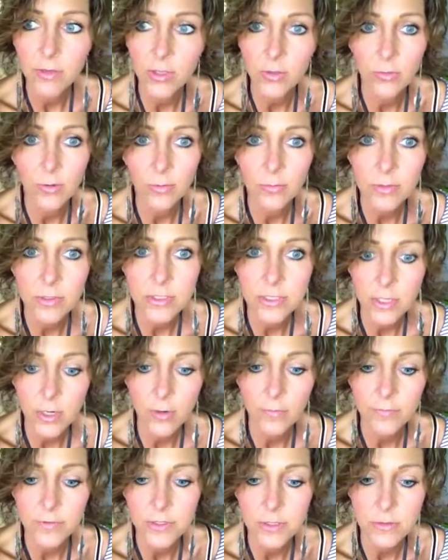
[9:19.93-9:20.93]
you don't
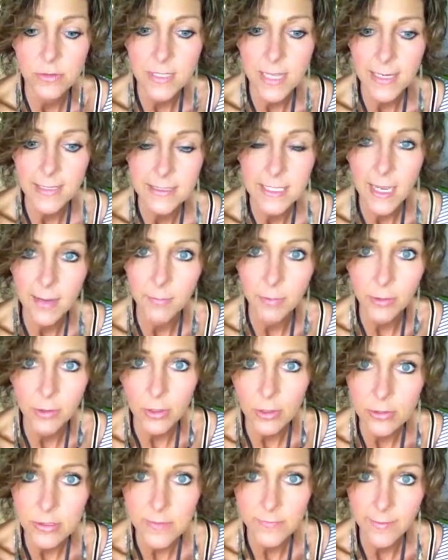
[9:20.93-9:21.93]
deserve to take time to
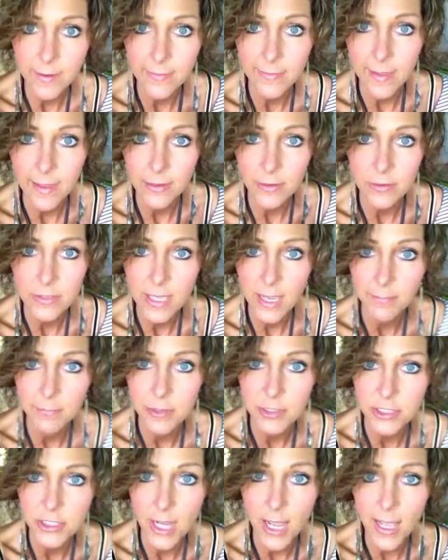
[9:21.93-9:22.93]
cultivate that or time to
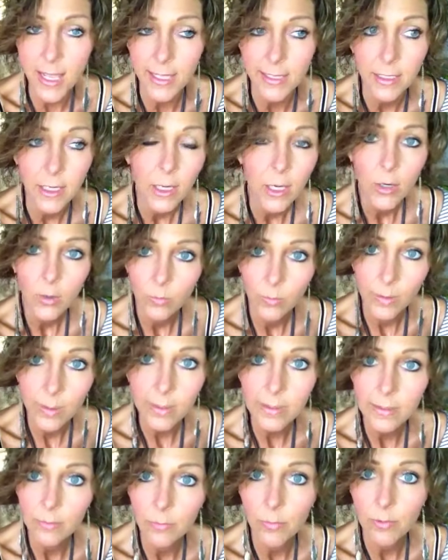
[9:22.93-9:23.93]
shine,
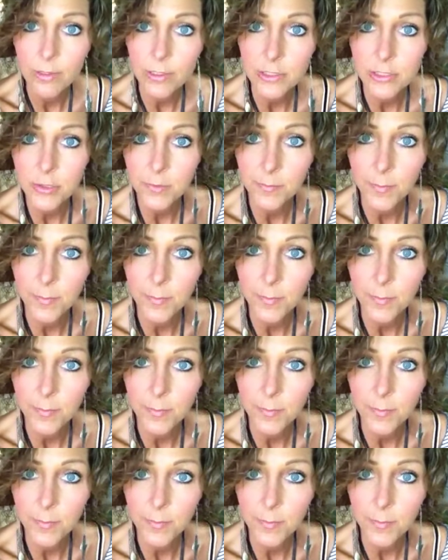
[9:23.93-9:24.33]
really, what is your